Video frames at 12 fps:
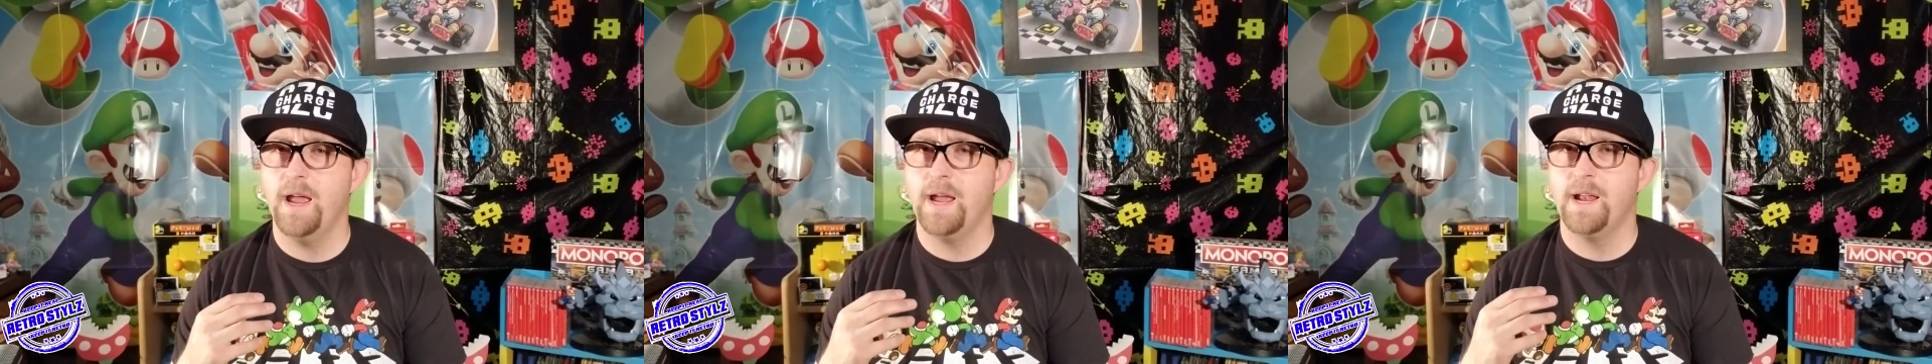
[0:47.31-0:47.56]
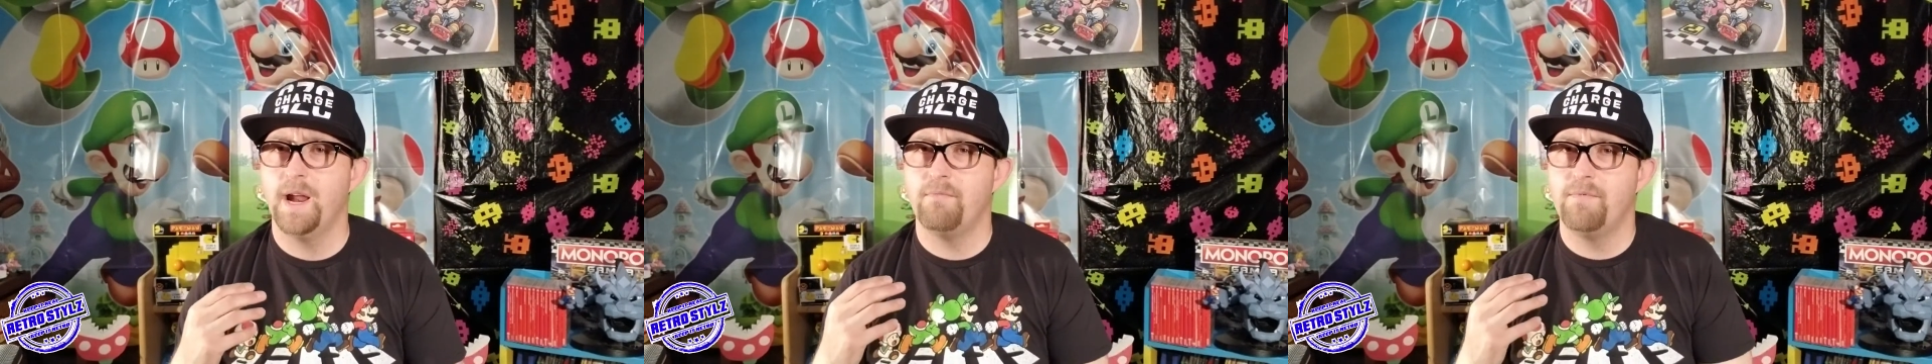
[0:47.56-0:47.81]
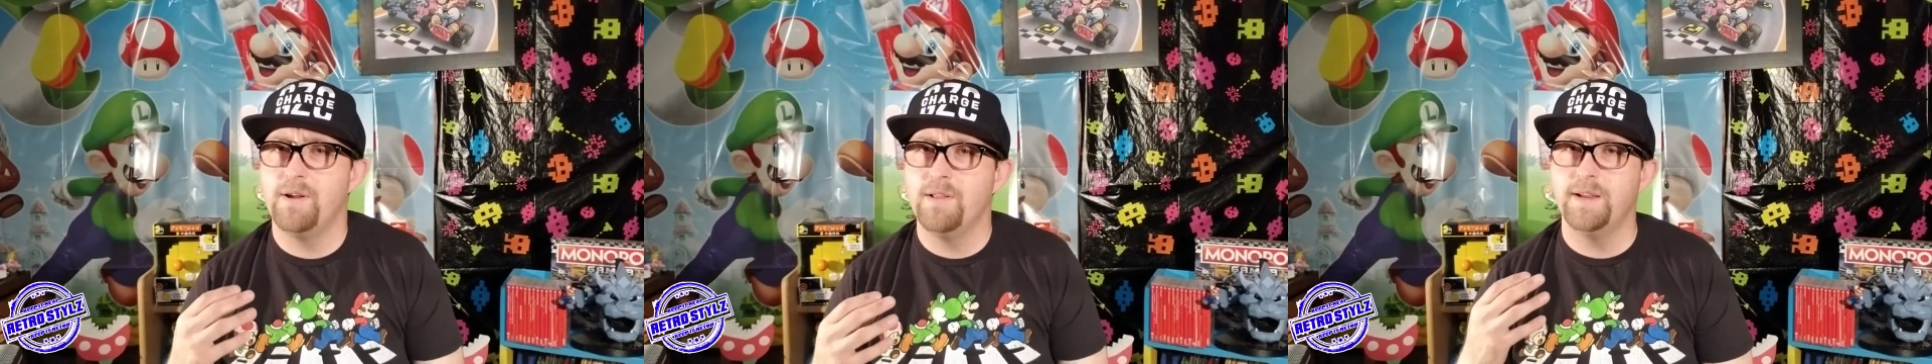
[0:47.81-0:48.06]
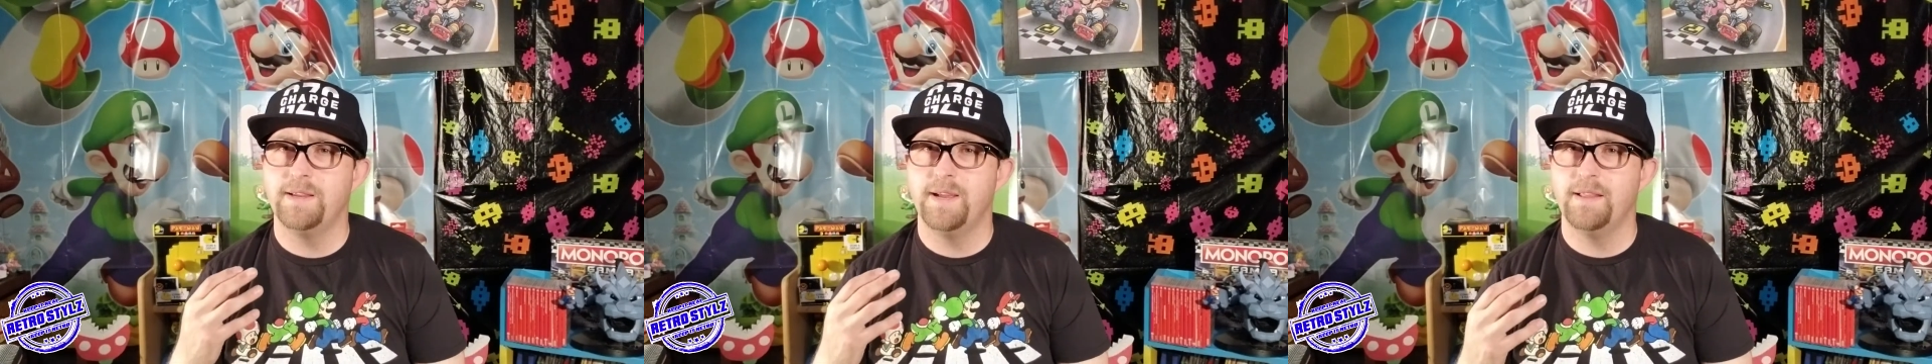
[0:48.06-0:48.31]
and I
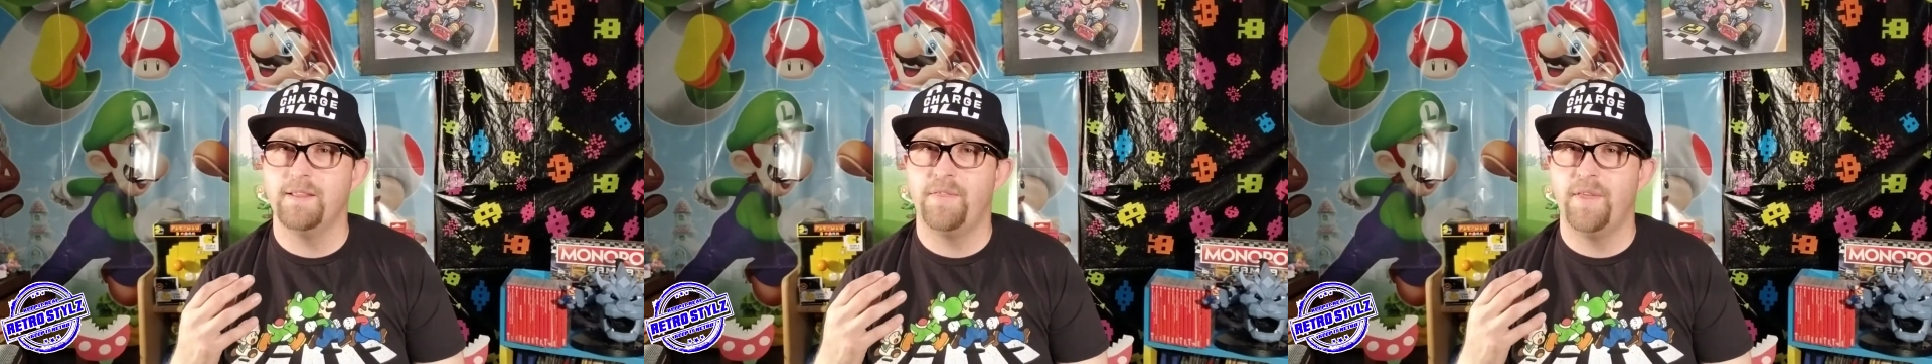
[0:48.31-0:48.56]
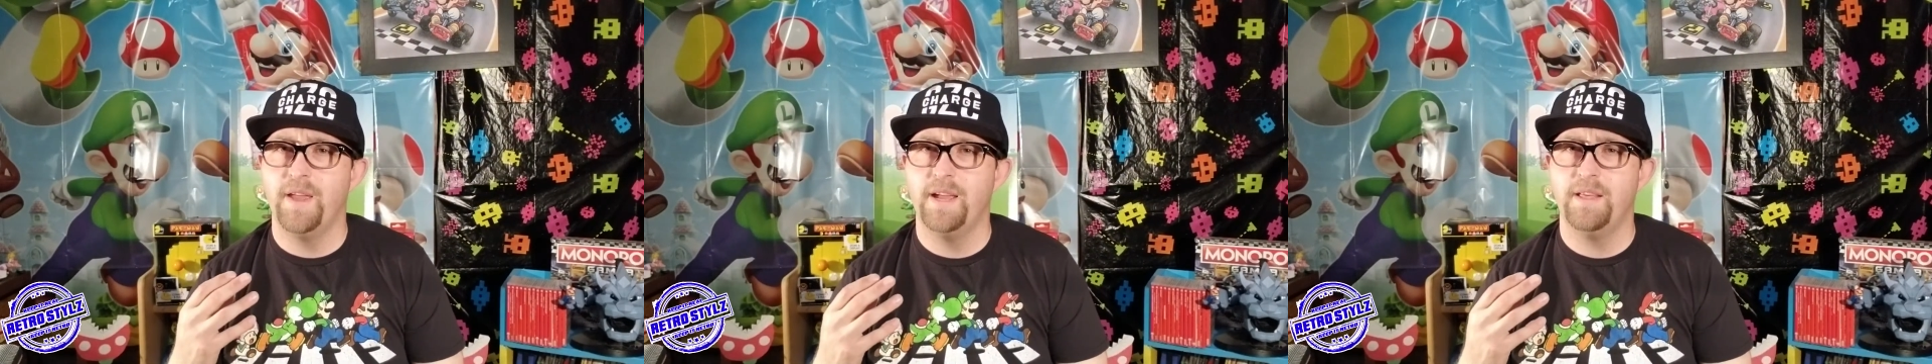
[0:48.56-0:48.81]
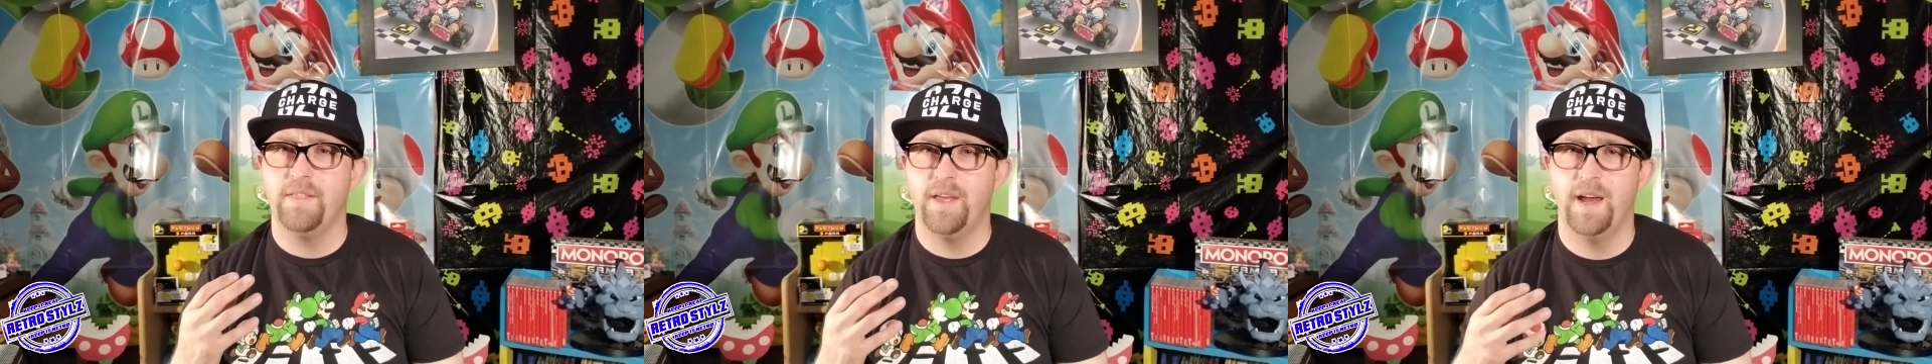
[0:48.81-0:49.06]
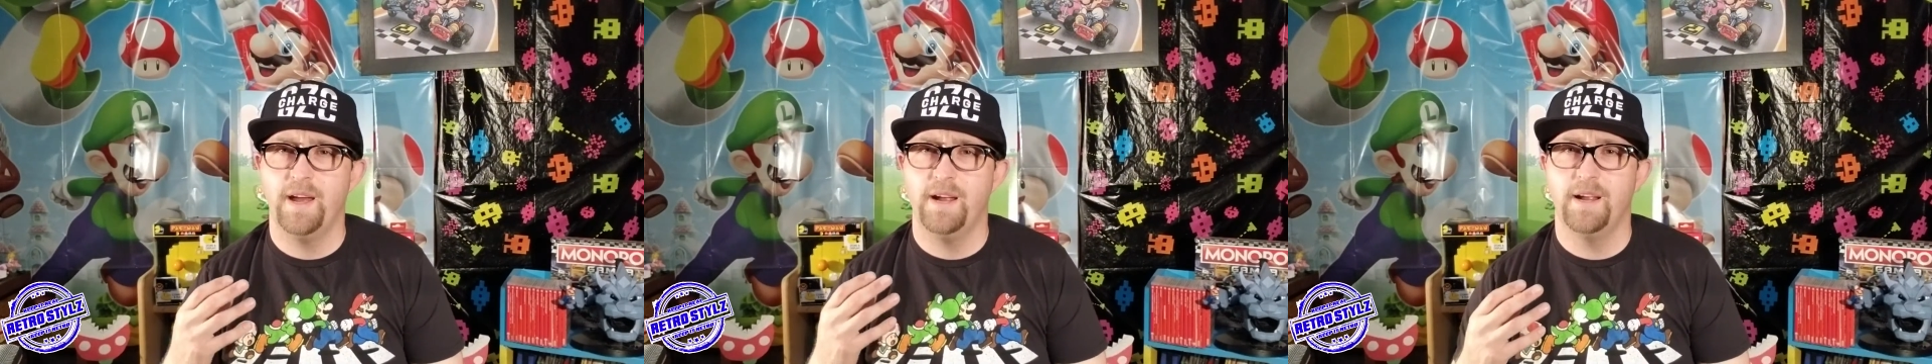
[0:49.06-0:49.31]
really didn't think
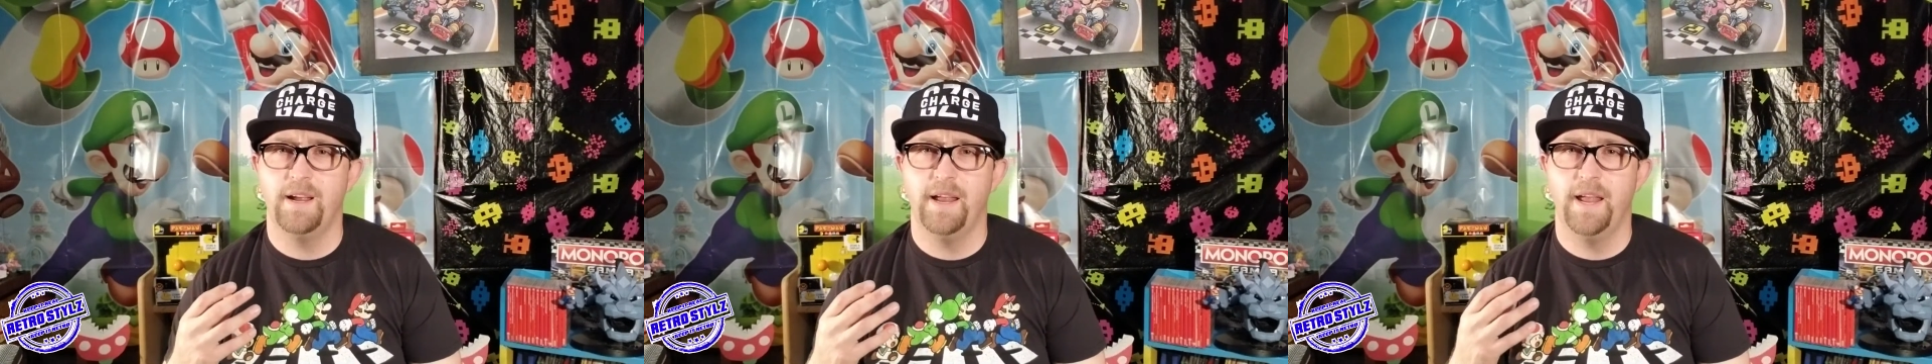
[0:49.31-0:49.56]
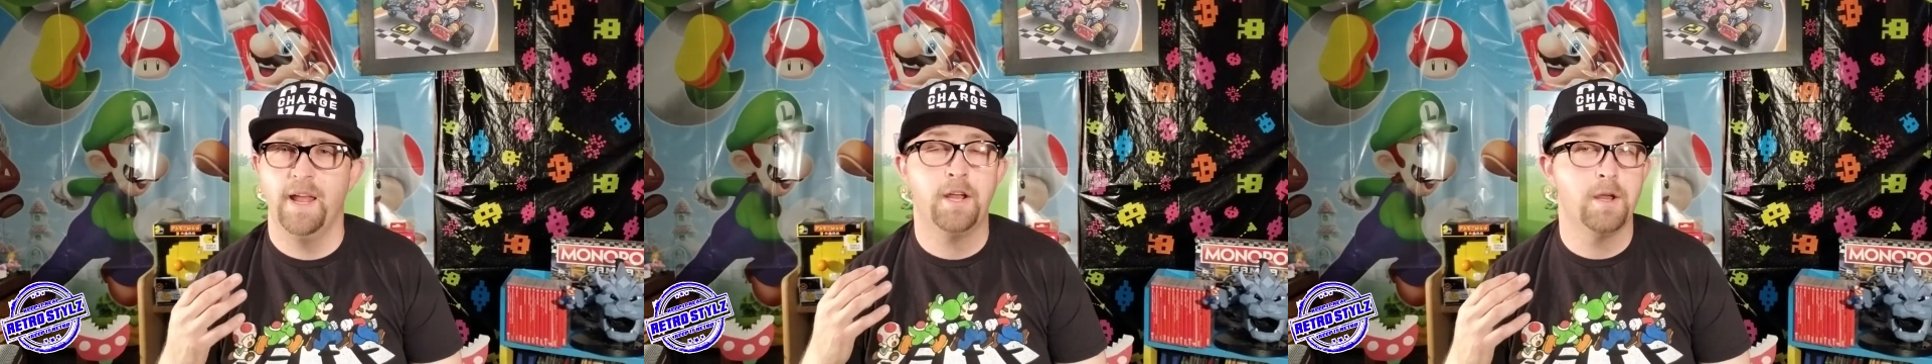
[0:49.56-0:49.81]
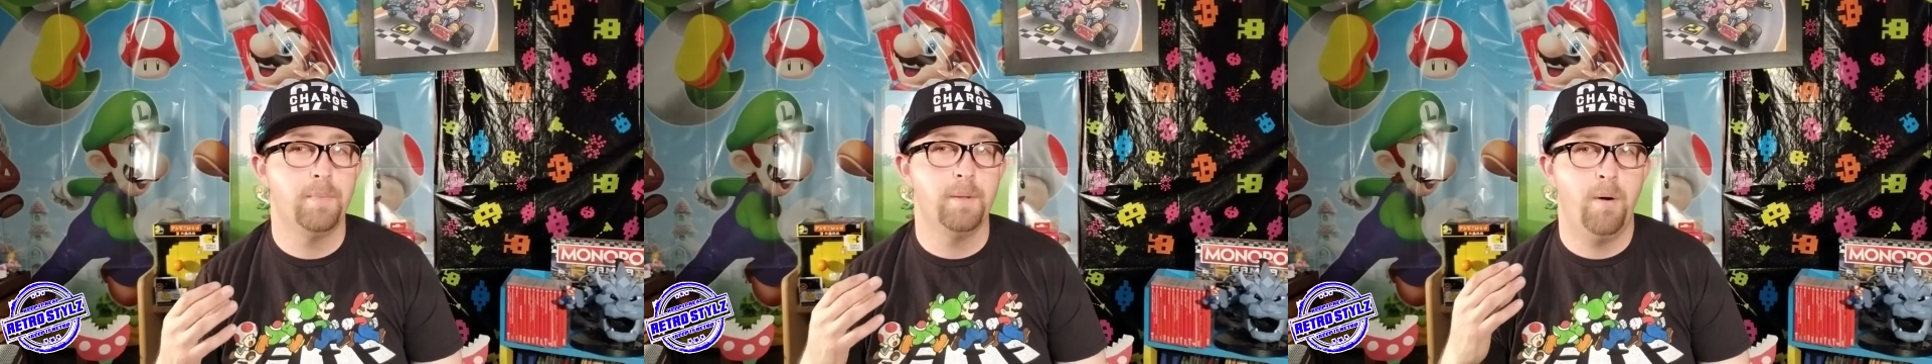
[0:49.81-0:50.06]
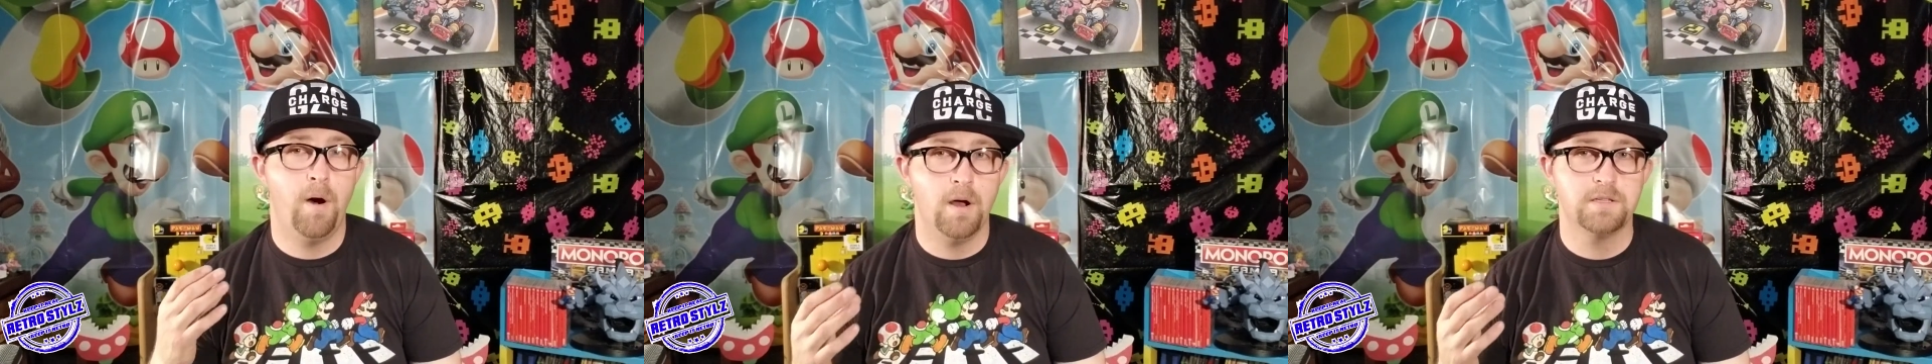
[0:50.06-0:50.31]
that it could be
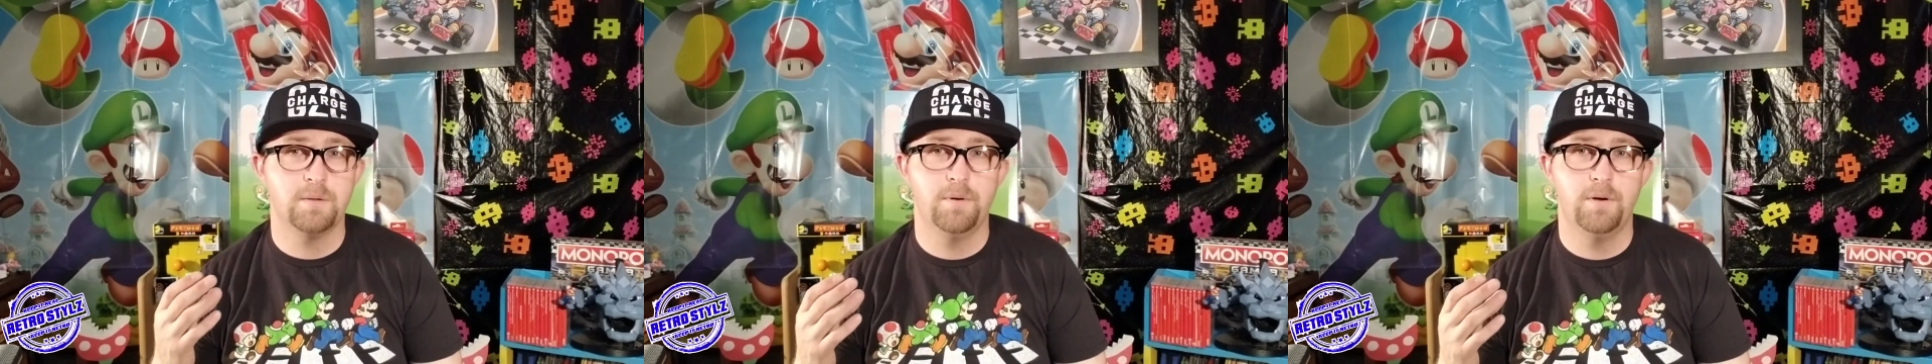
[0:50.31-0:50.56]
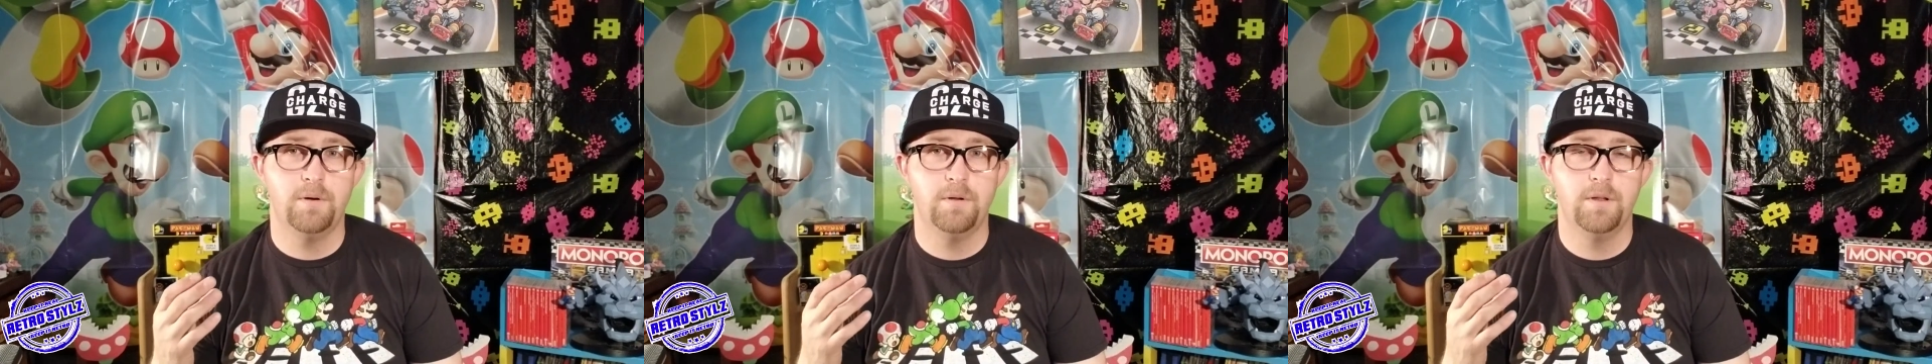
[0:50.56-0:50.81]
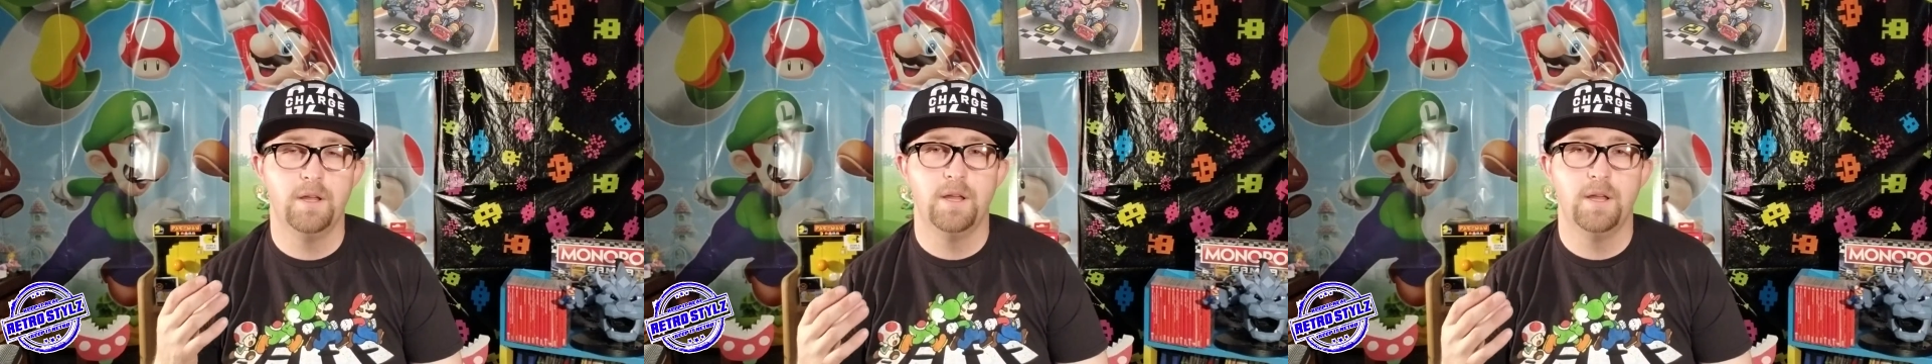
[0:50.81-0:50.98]
possible.